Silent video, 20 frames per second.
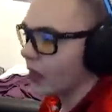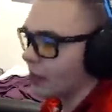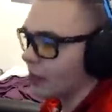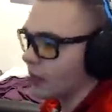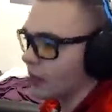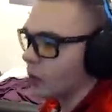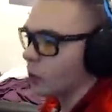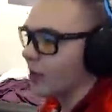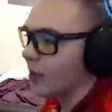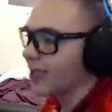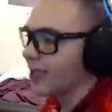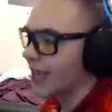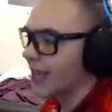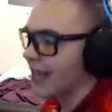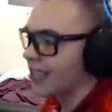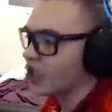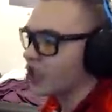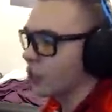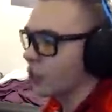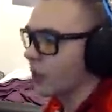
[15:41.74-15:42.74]
with him and risk
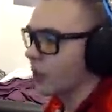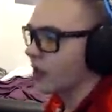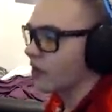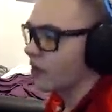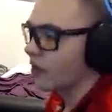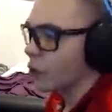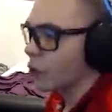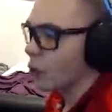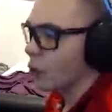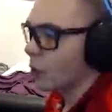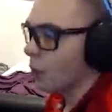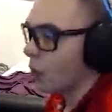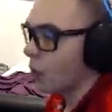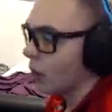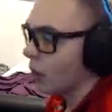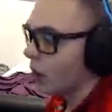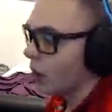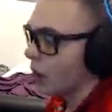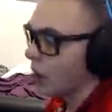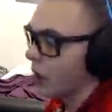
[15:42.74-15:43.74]
injury
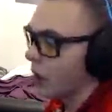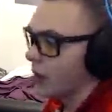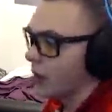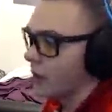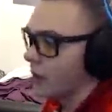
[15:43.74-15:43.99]
furthermore.